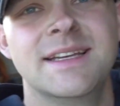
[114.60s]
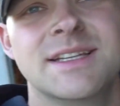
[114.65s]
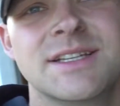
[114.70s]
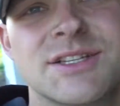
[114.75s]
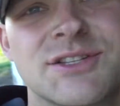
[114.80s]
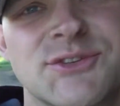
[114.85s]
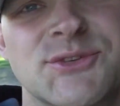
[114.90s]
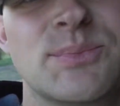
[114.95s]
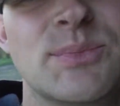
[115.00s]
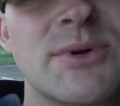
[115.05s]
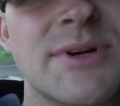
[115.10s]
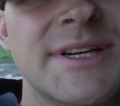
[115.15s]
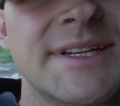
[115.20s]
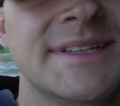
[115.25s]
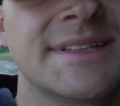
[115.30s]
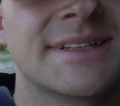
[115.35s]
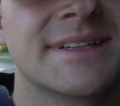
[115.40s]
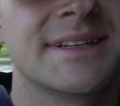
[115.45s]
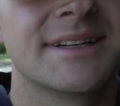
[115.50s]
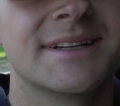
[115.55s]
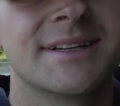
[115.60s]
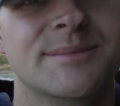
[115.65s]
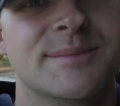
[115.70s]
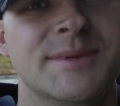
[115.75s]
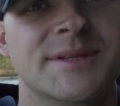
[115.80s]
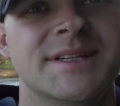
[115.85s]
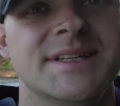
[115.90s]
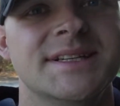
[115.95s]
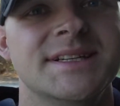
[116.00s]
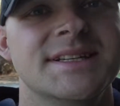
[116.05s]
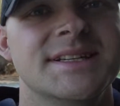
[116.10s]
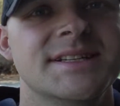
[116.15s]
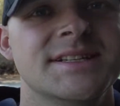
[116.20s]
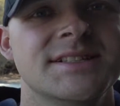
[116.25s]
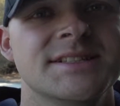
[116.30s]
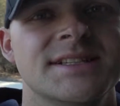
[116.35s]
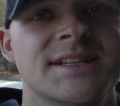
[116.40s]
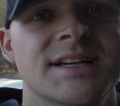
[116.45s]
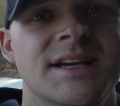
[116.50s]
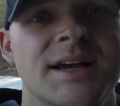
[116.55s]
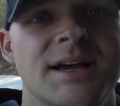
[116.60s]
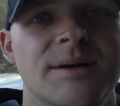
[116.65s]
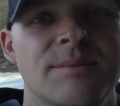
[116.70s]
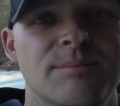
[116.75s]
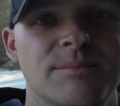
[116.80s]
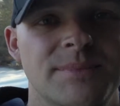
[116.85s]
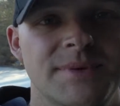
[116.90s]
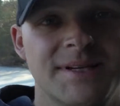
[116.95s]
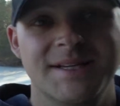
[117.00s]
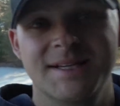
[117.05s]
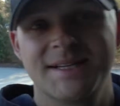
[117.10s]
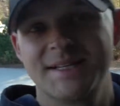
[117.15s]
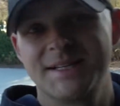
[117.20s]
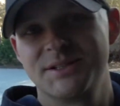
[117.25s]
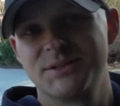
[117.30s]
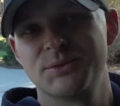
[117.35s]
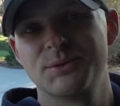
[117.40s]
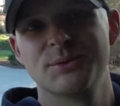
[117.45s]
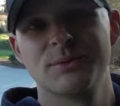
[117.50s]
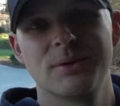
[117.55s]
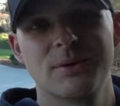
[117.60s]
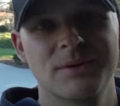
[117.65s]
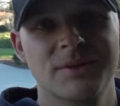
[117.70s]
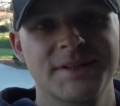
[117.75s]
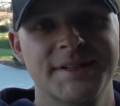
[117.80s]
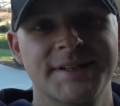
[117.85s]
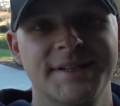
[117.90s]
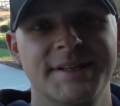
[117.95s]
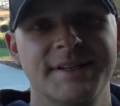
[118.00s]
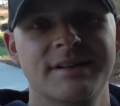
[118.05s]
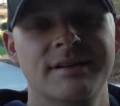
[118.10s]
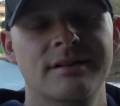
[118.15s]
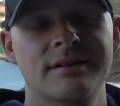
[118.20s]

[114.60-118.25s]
springtime is beginning to roll in.